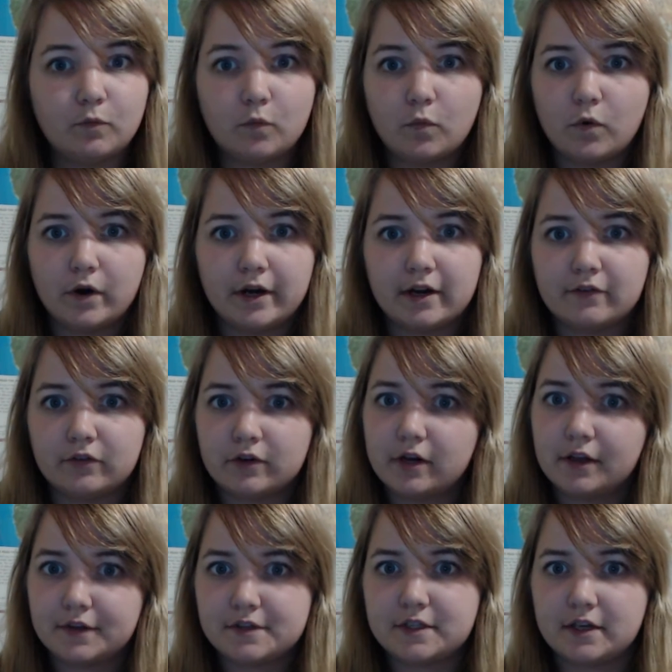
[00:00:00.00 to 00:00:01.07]
whatever
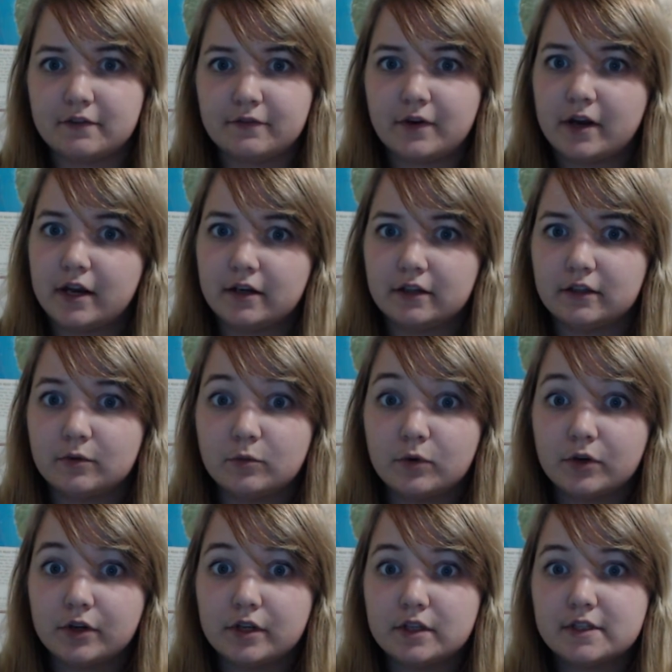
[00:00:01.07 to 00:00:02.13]
else they find in the
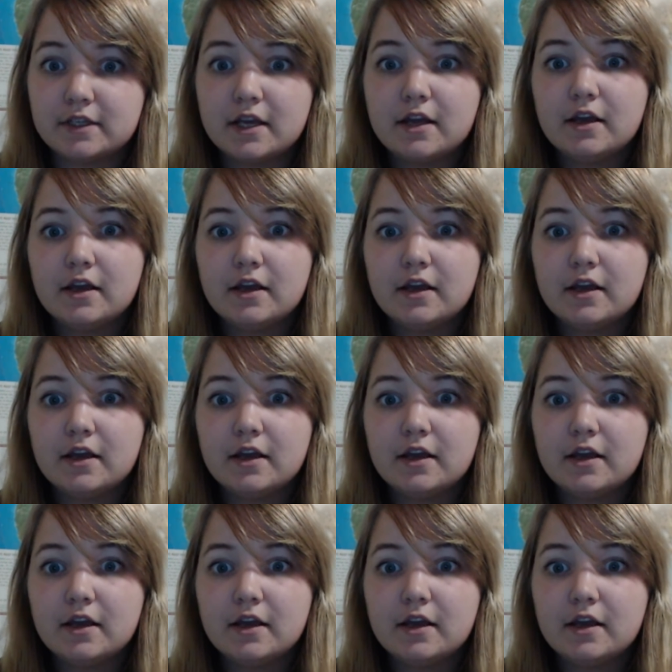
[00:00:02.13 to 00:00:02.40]
woods,